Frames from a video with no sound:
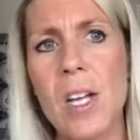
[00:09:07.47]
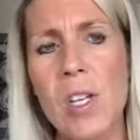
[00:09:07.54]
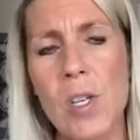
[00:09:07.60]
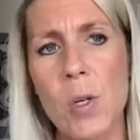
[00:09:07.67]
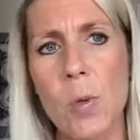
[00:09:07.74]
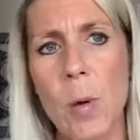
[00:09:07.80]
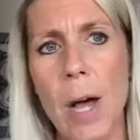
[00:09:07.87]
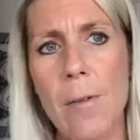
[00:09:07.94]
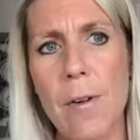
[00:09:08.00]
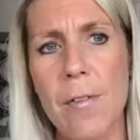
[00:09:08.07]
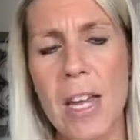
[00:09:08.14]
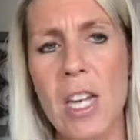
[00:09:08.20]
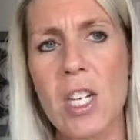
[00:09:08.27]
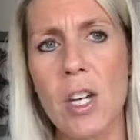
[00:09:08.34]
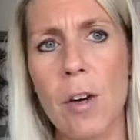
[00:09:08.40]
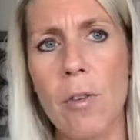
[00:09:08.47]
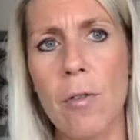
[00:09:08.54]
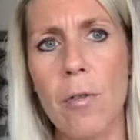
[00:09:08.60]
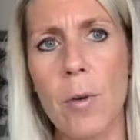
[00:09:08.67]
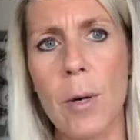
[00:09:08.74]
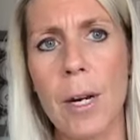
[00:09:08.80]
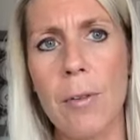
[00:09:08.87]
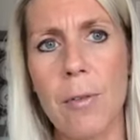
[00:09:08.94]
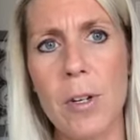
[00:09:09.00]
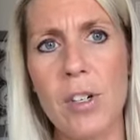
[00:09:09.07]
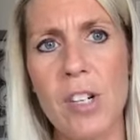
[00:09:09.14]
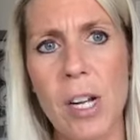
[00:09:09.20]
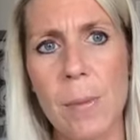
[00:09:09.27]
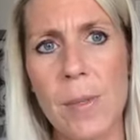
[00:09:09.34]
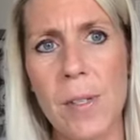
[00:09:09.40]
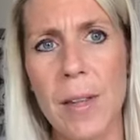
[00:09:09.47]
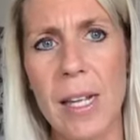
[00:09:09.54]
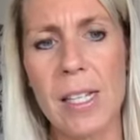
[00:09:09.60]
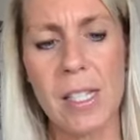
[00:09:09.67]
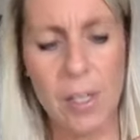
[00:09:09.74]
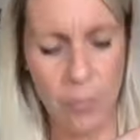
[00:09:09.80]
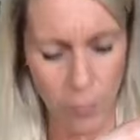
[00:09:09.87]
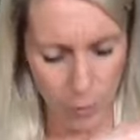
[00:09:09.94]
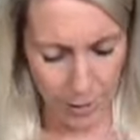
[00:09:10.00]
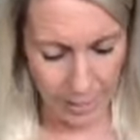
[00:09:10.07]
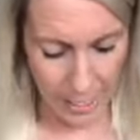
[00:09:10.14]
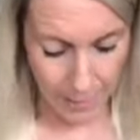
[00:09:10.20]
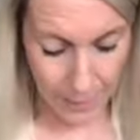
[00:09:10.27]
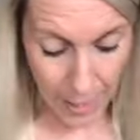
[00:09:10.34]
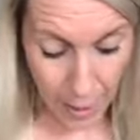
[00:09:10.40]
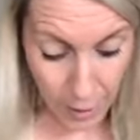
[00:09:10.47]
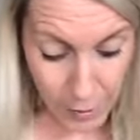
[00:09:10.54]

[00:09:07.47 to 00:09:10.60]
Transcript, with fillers: So 12 of each of 4 different shapes, so that's the 48.